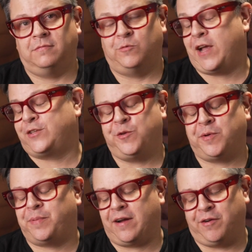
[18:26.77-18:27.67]
Right,
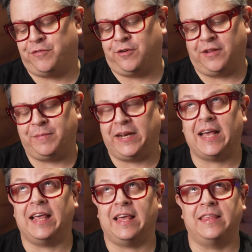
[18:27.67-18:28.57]
super powerful. I mean,
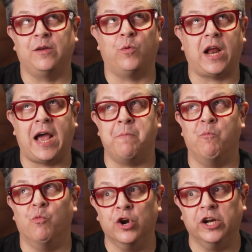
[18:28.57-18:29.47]
I think what
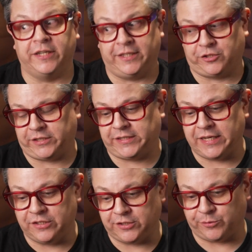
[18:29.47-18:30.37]
I'm really interested
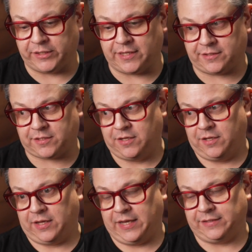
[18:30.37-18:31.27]
in doing as
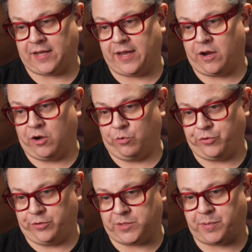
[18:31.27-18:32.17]
I go
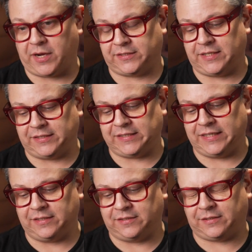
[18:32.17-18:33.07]
through this process
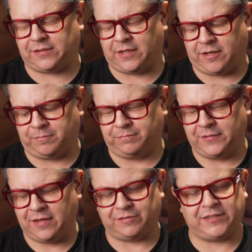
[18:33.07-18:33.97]
is,
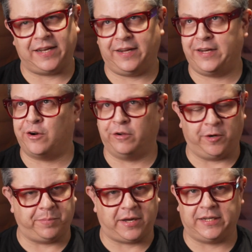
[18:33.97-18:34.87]
I've said it in
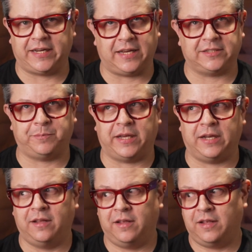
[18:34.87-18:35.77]
earlier podcasts,
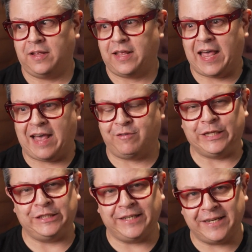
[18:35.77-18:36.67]
but have a
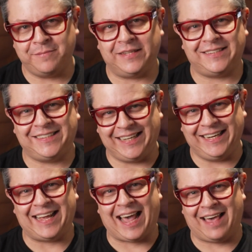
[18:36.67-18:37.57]
legitimate
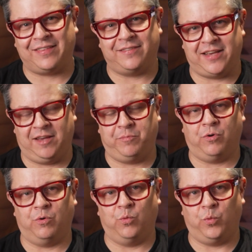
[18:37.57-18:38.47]
seat at the
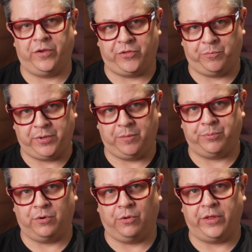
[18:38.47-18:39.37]
table with the
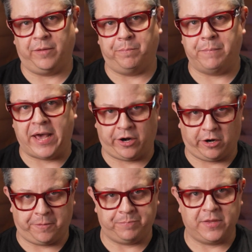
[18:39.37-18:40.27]
people that
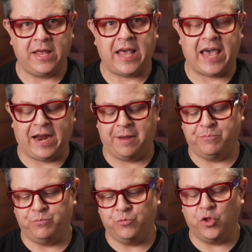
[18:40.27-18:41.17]
matter.
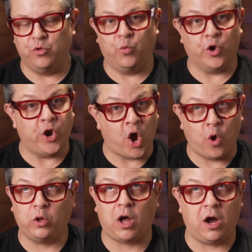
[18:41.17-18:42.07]
And we're
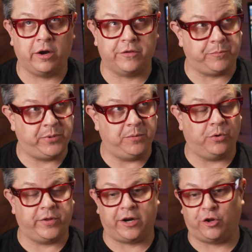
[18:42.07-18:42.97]
no longer the
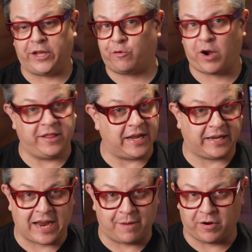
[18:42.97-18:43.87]
people that are like running that
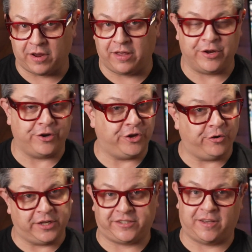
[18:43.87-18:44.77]
camera and they're
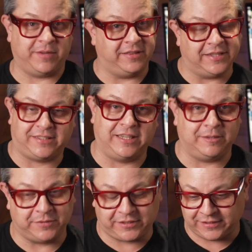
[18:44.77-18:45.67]
doing something that
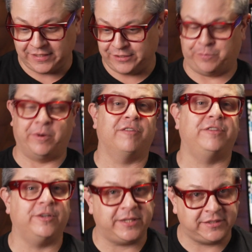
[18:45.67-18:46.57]
seems
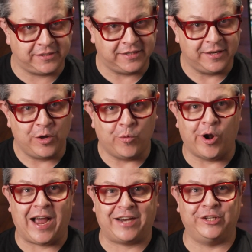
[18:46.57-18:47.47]
superfluous. We're
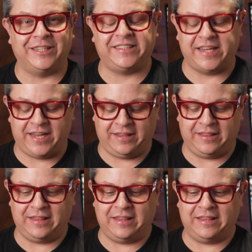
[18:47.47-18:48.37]
actually
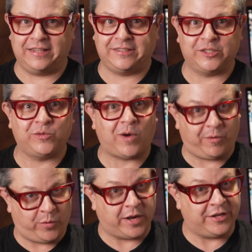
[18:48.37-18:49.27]
saying, this is why
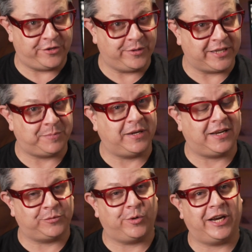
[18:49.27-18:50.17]
we want to do this,
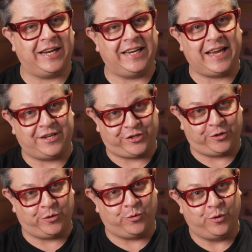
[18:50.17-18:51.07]
because we're going to get
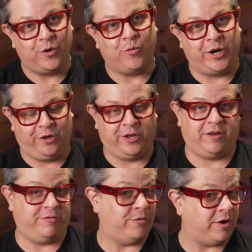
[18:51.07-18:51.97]
you what you're
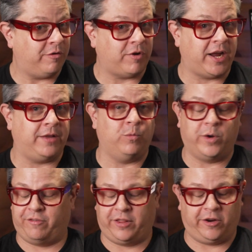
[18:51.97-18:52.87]
looking for, right?
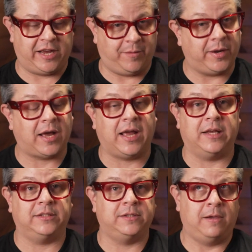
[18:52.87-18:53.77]
Whatever their
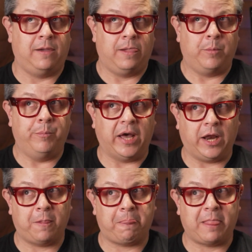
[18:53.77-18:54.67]
KPI is.
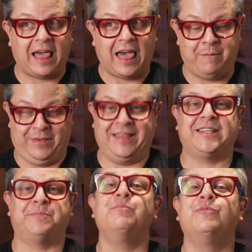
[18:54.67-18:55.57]
But I mean,
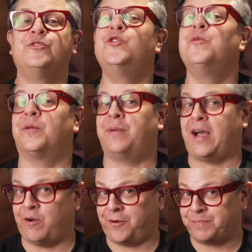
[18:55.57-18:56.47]
that's
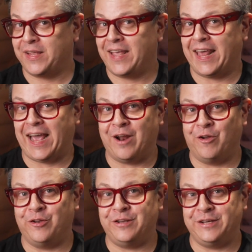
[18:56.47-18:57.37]
superpower. And I
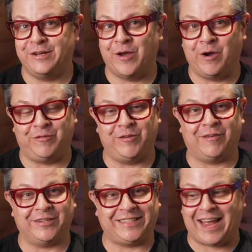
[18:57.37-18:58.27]
don't know if you've
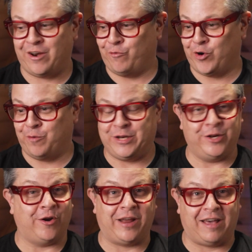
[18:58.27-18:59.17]
ever sat in a room and you
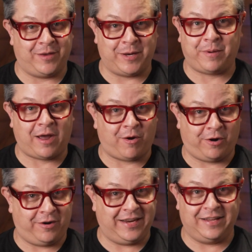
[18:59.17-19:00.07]
don't have any
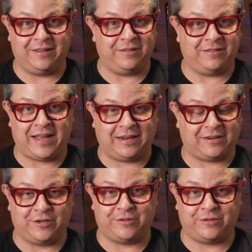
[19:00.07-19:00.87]
power in that